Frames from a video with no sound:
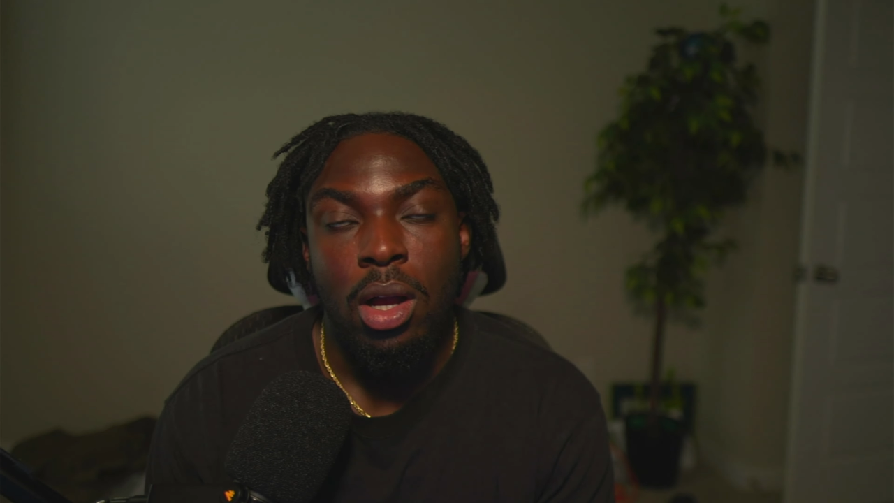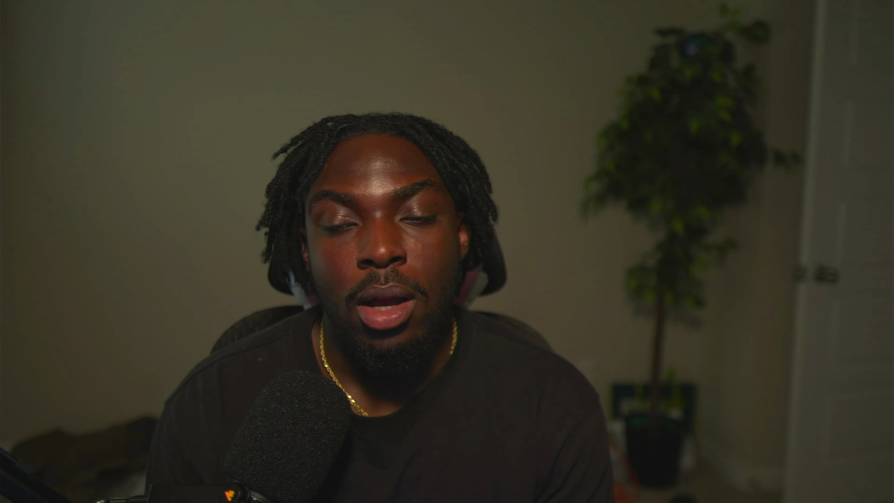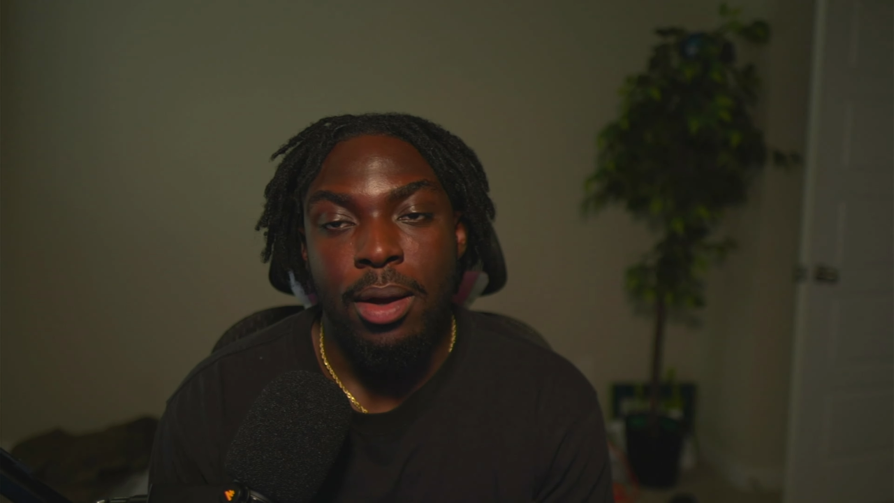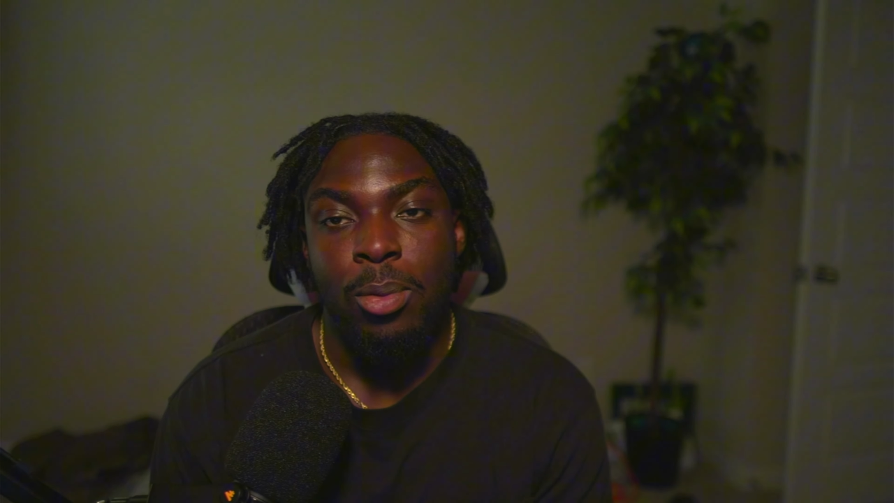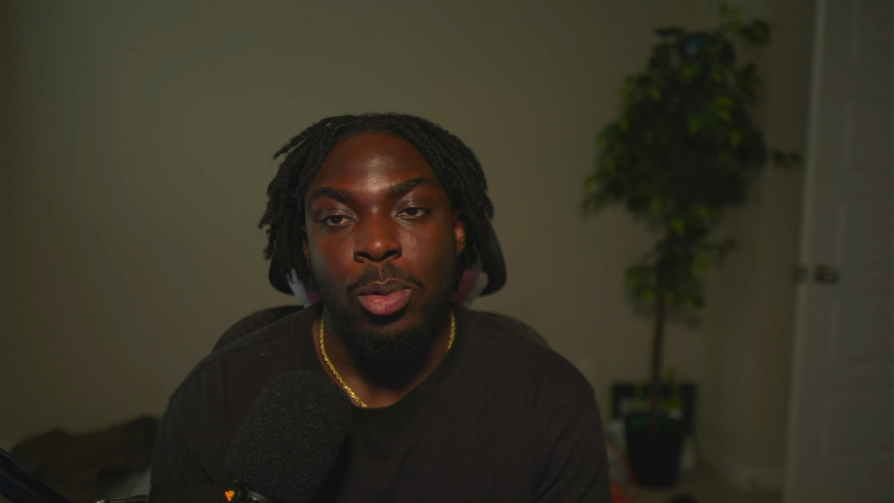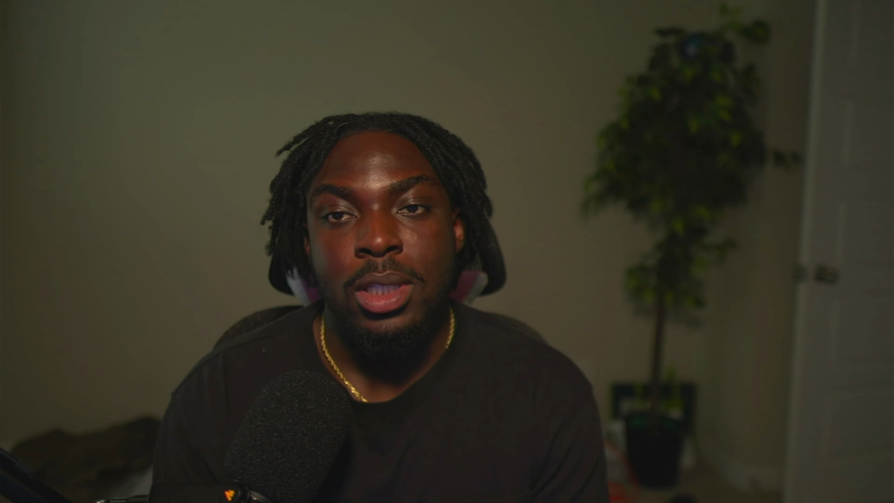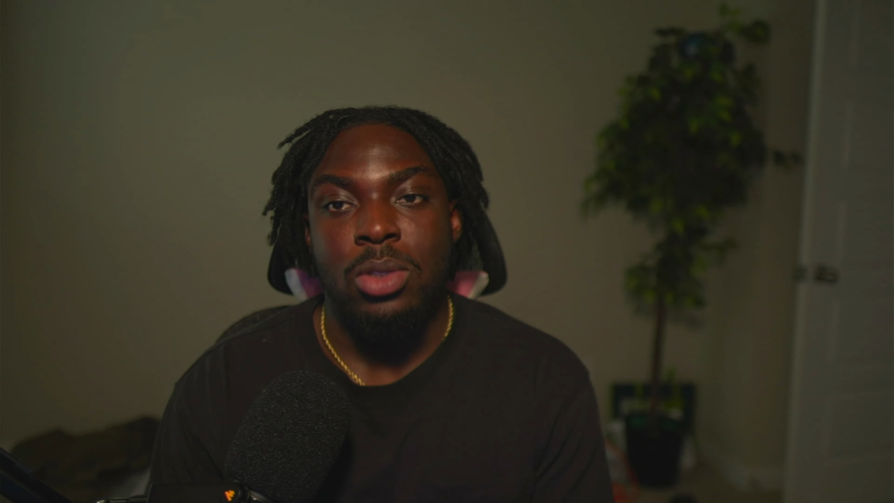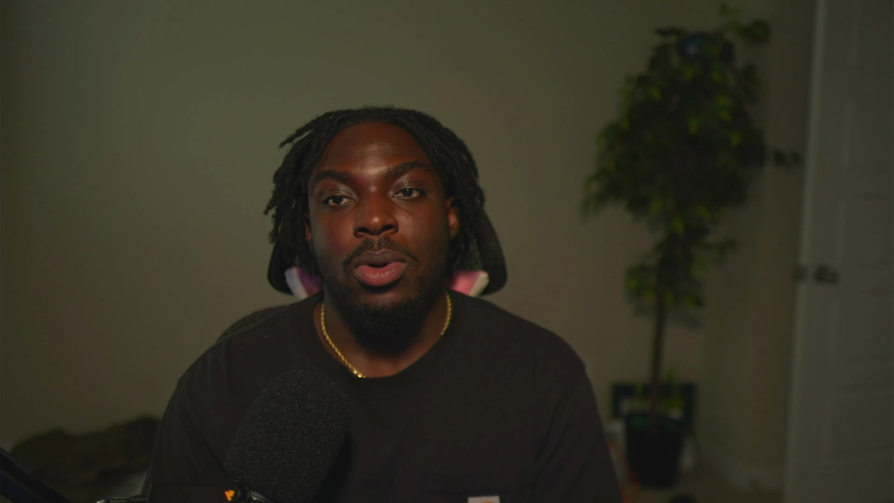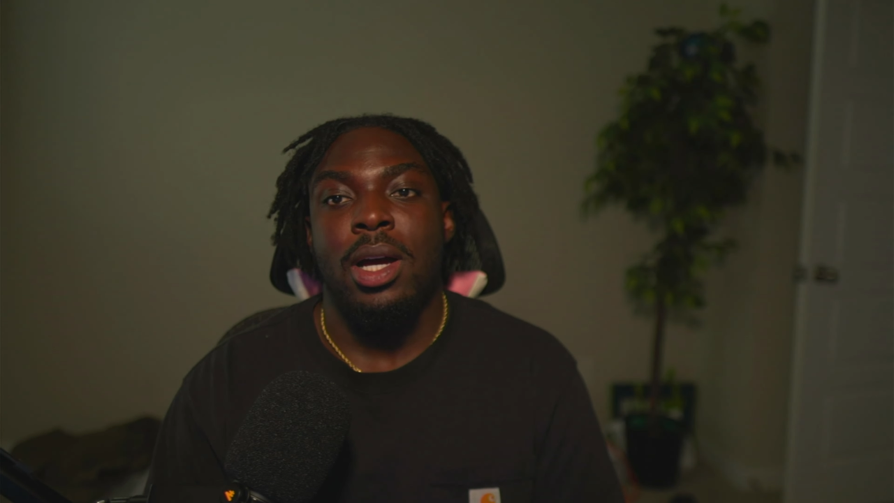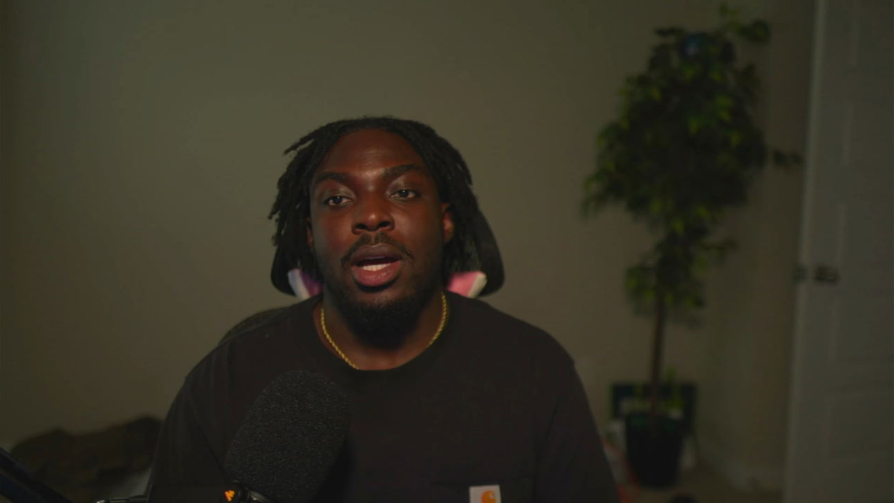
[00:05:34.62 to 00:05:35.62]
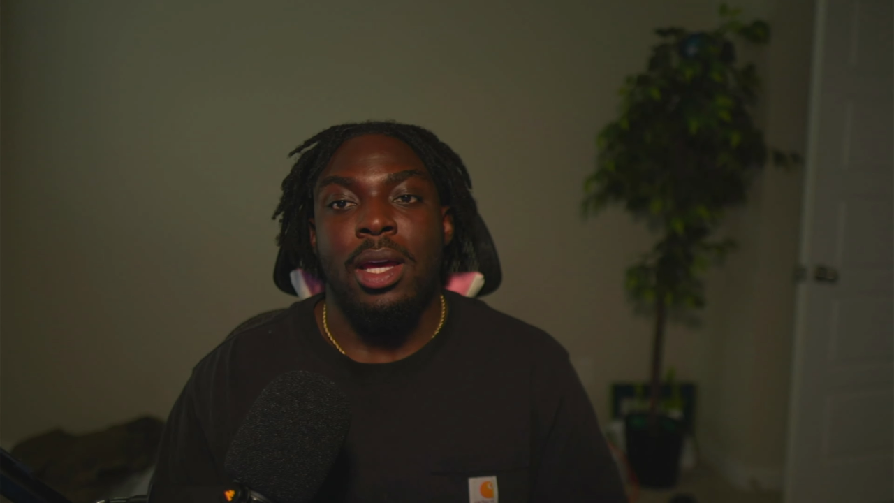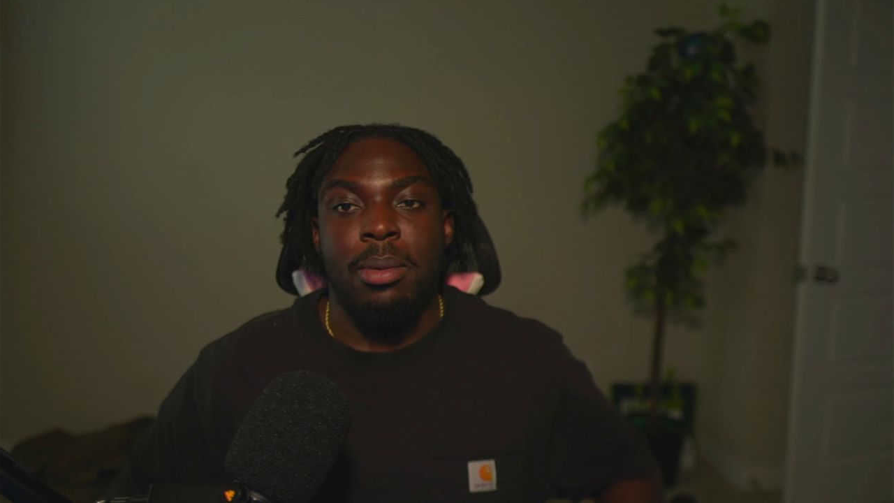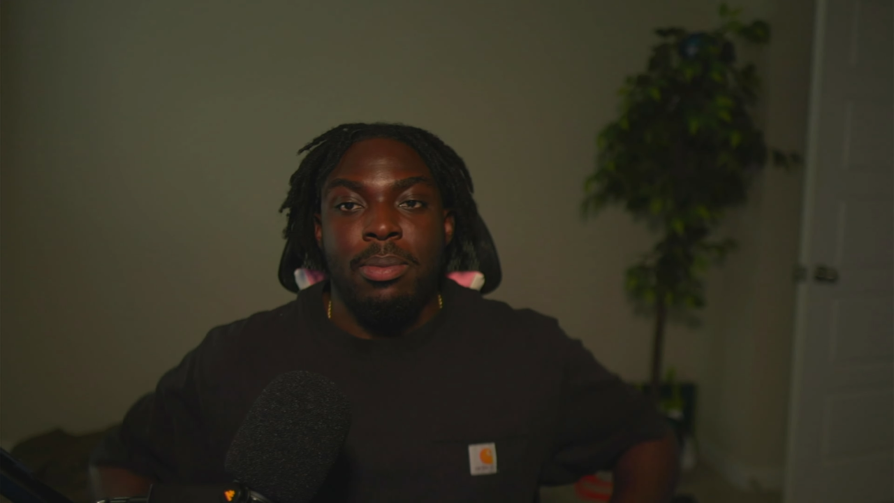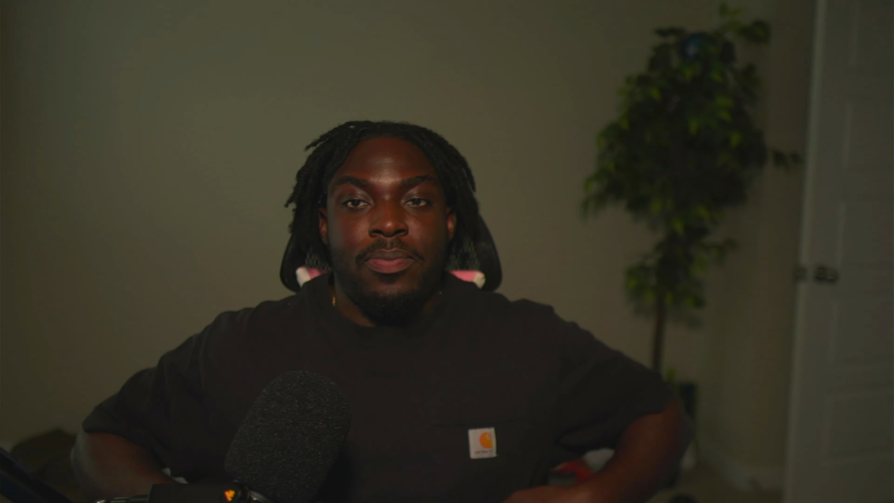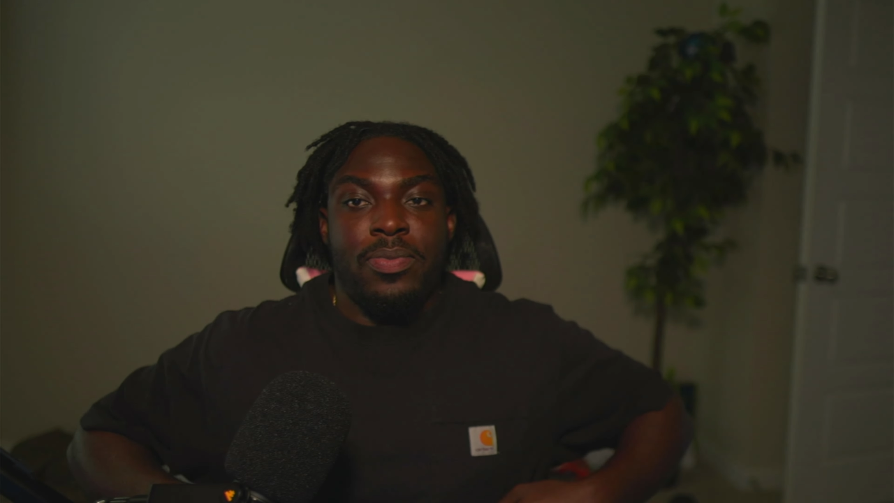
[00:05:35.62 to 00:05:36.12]
Which is why
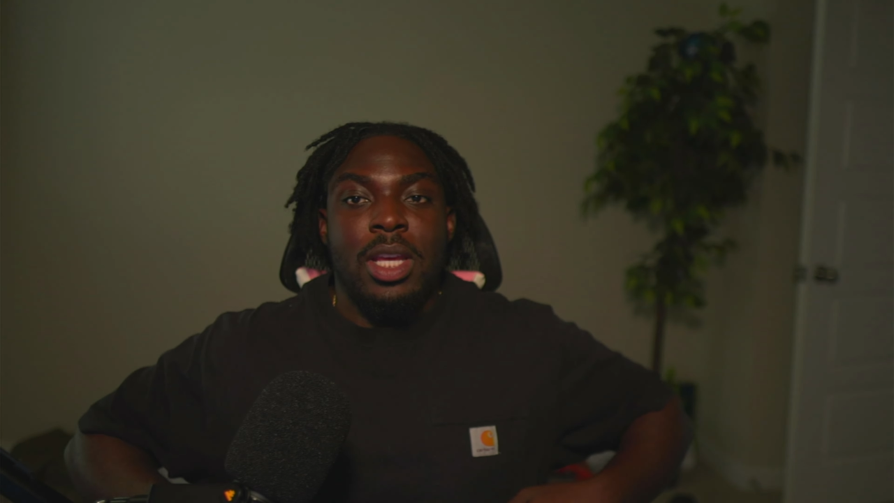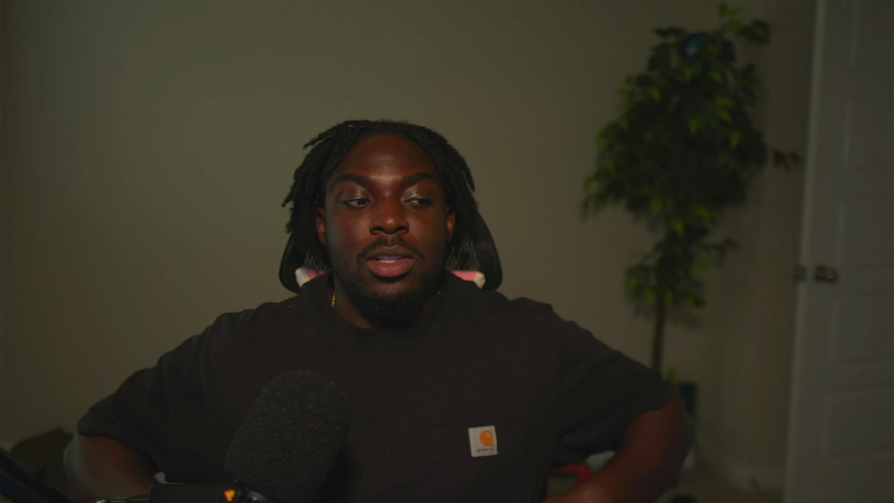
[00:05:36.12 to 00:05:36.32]
y'all